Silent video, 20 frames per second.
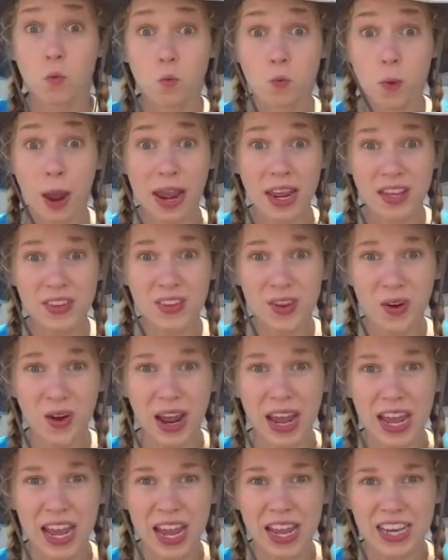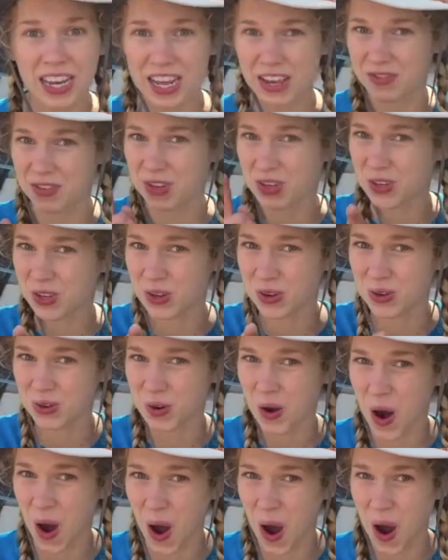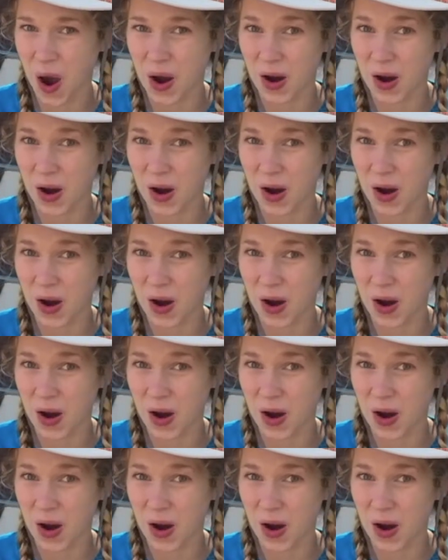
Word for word: Raise your hand if you are